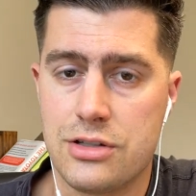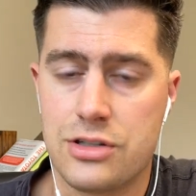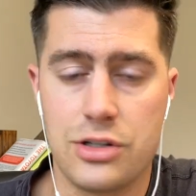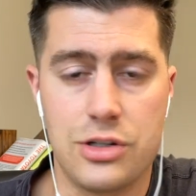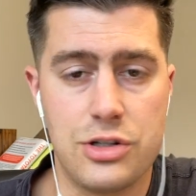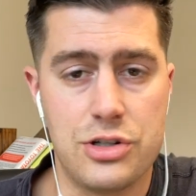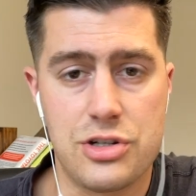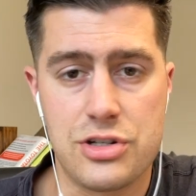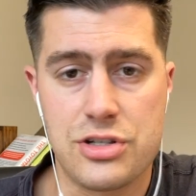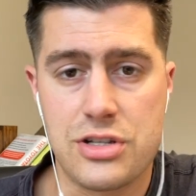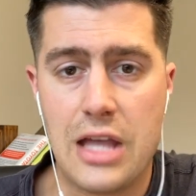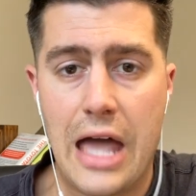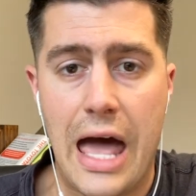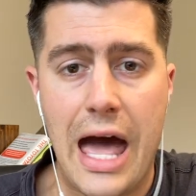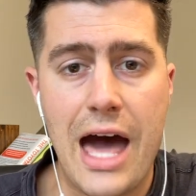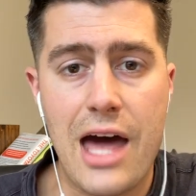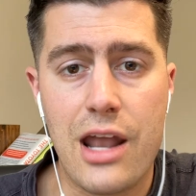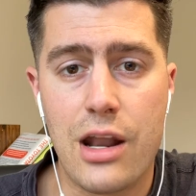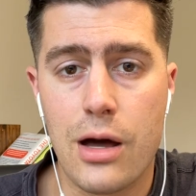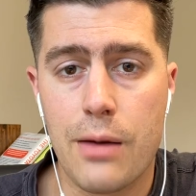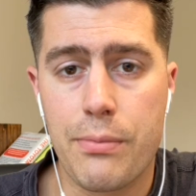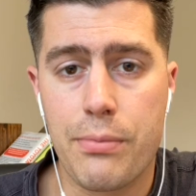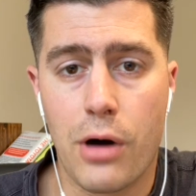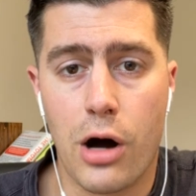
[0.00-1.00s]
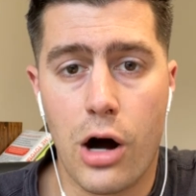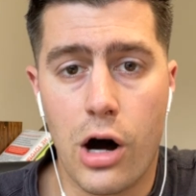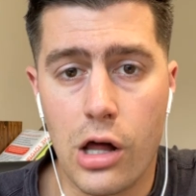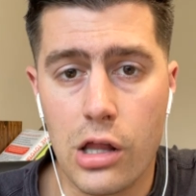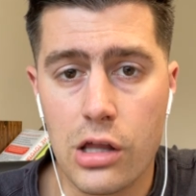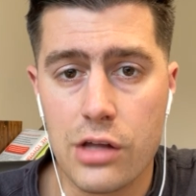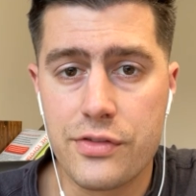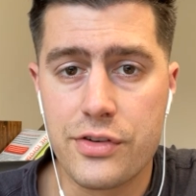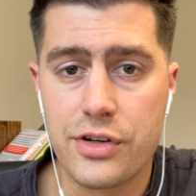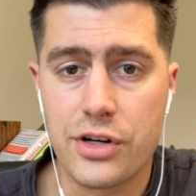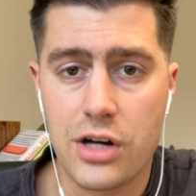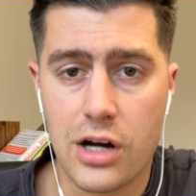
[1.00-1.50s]
So you just add up
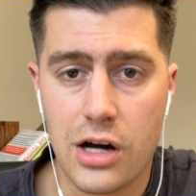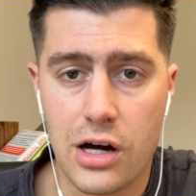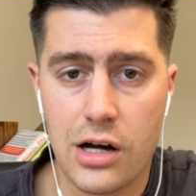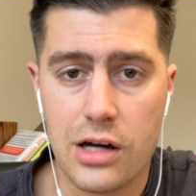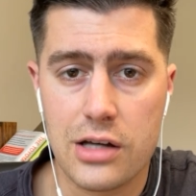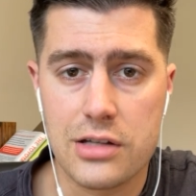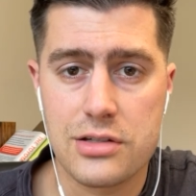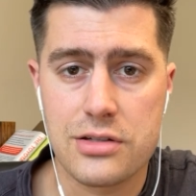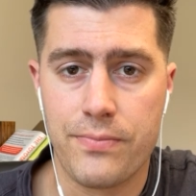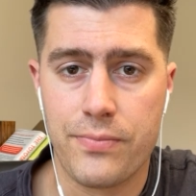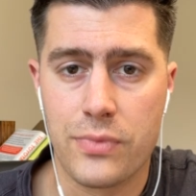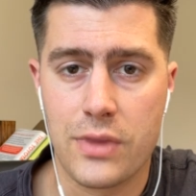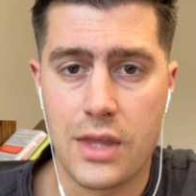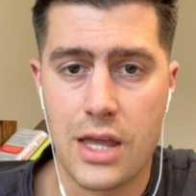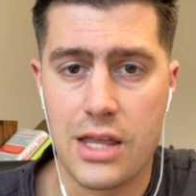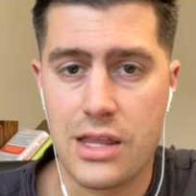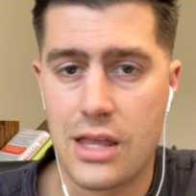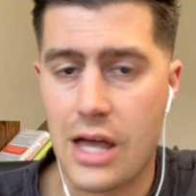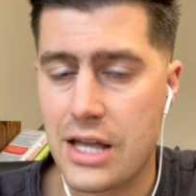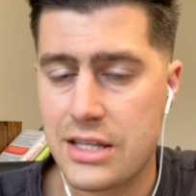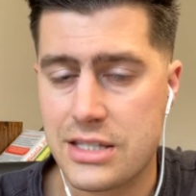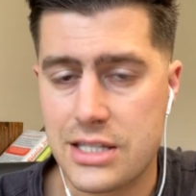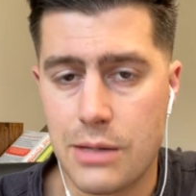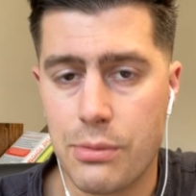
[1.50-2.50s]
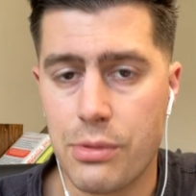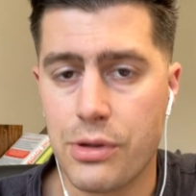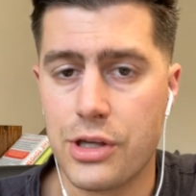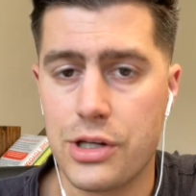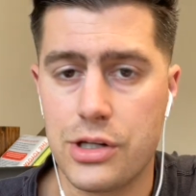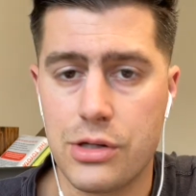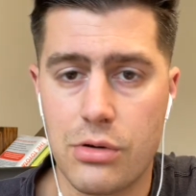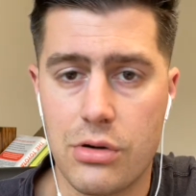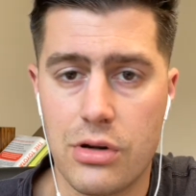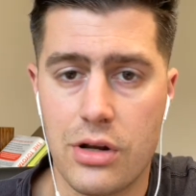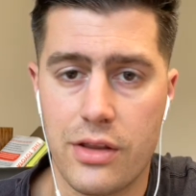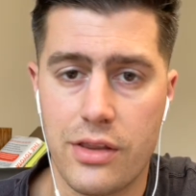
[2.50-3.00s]
all of your cost, and I typically
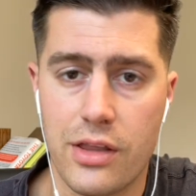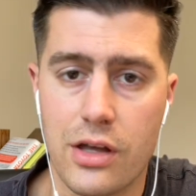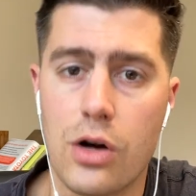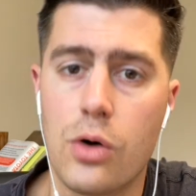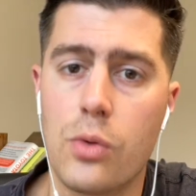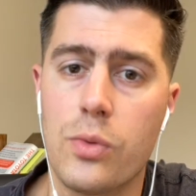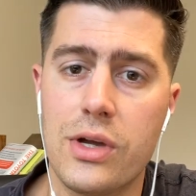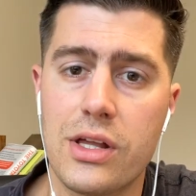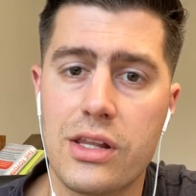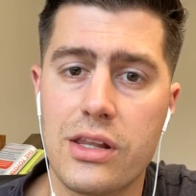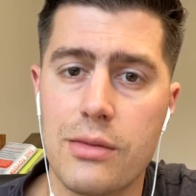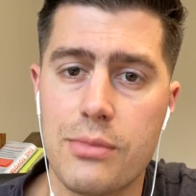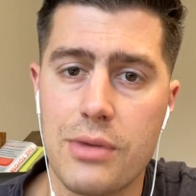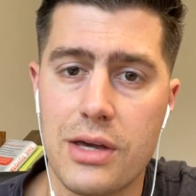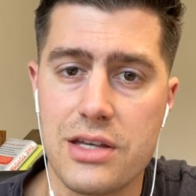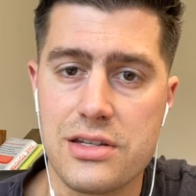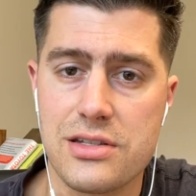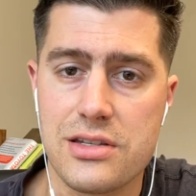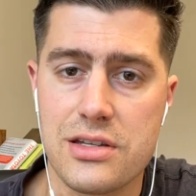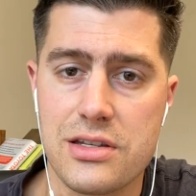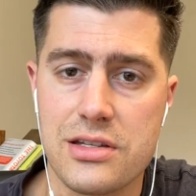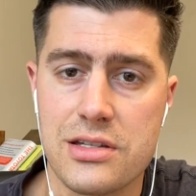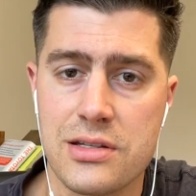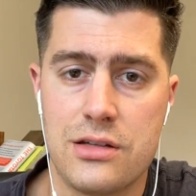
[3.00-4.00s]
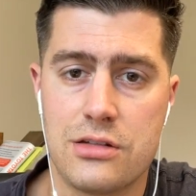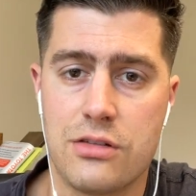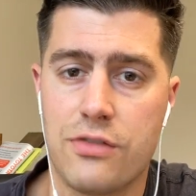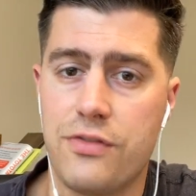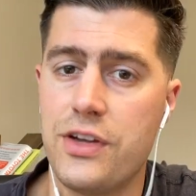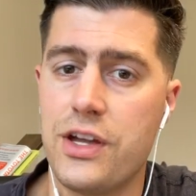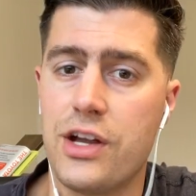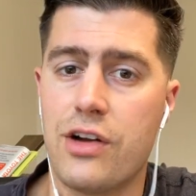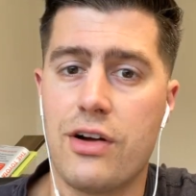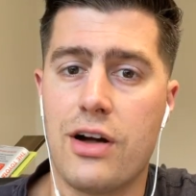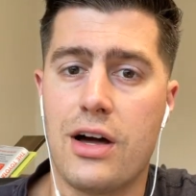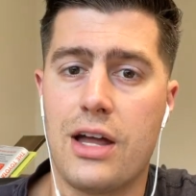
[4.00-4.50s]
do it on like a weekly basis to
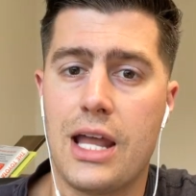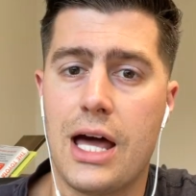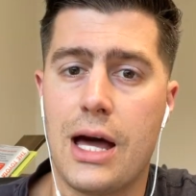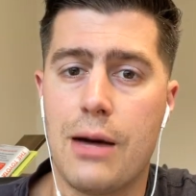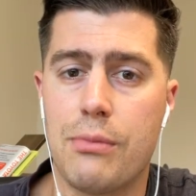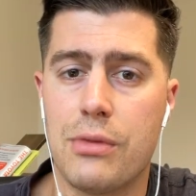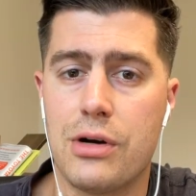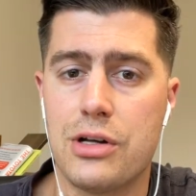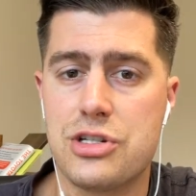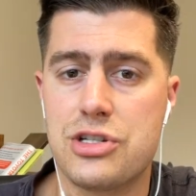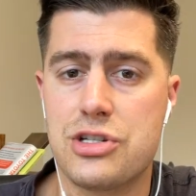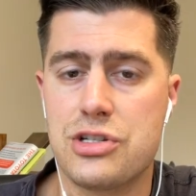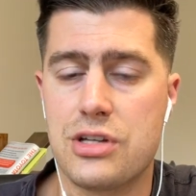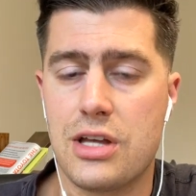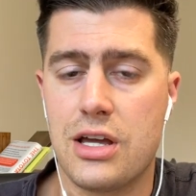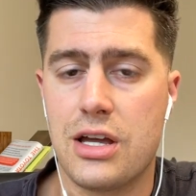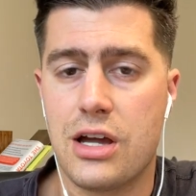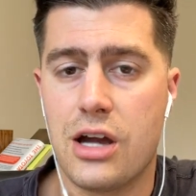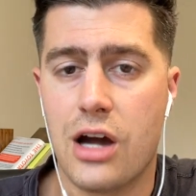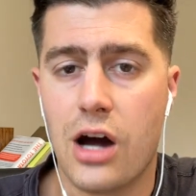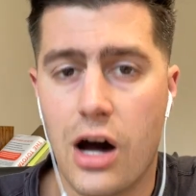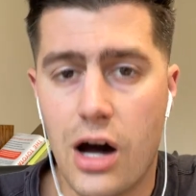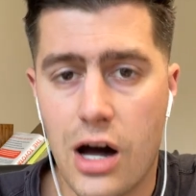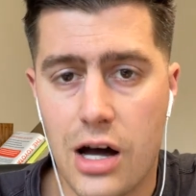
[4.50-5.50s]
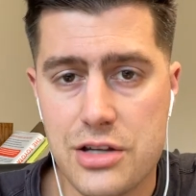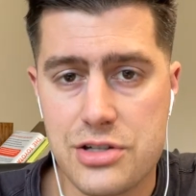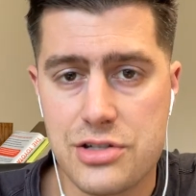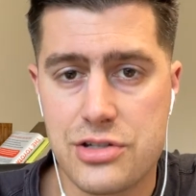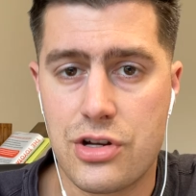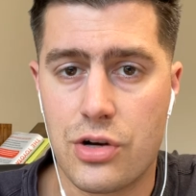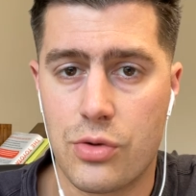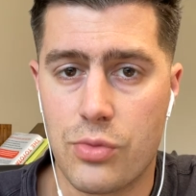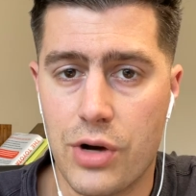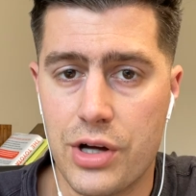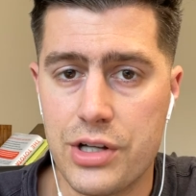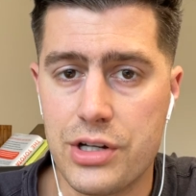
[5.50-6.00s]
figure out how much it costs
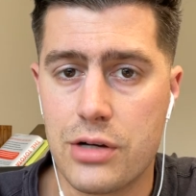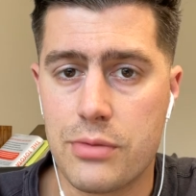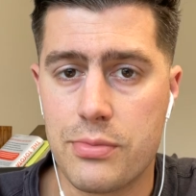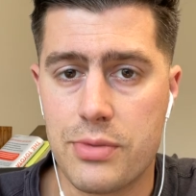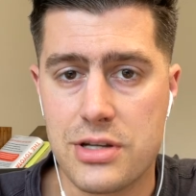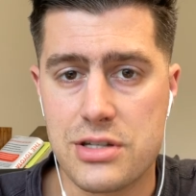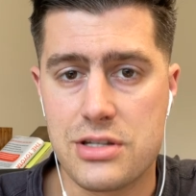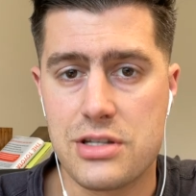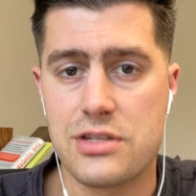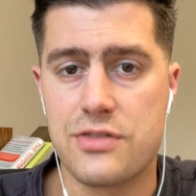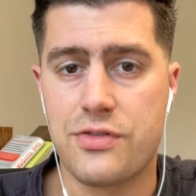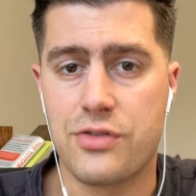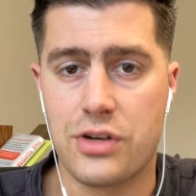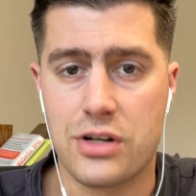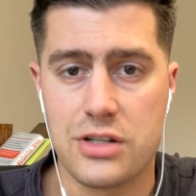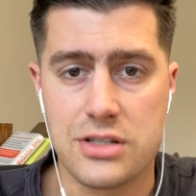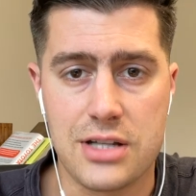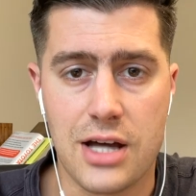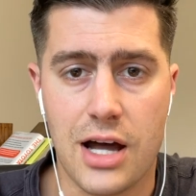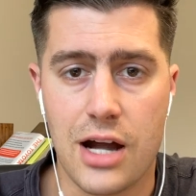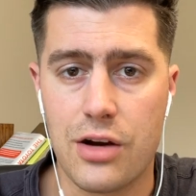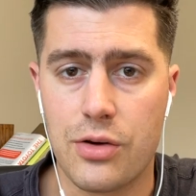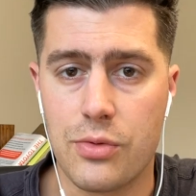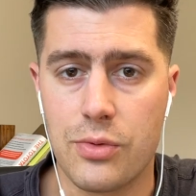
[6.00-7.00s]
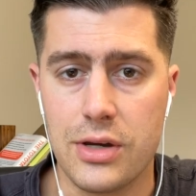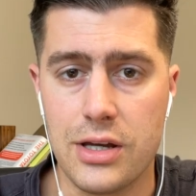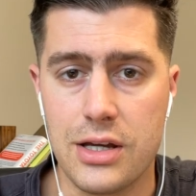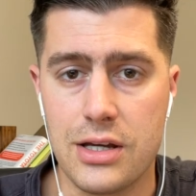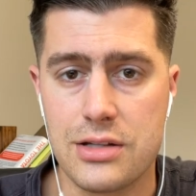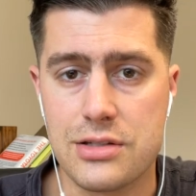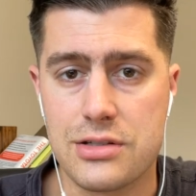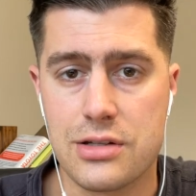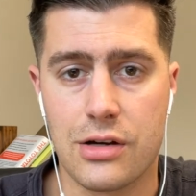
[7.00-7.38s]
to run your business for an entire week.